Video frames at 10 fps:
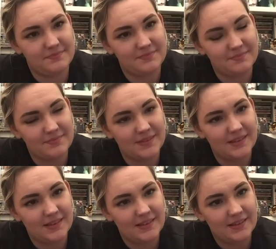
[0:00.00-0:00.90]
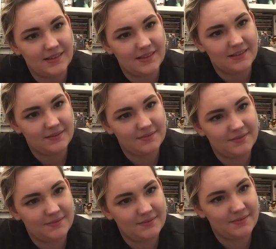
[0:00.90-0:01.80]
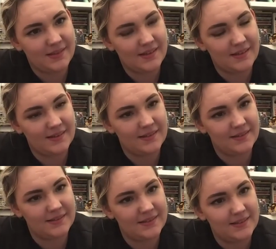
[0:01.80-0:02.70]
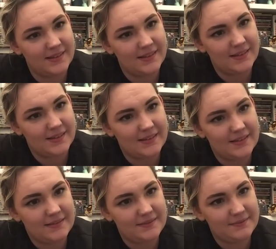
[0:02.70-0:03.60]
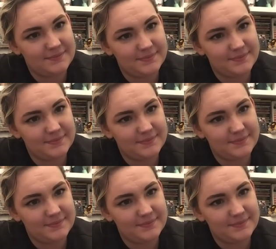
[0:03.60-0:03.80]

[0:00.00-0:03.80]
This person isn't speaking.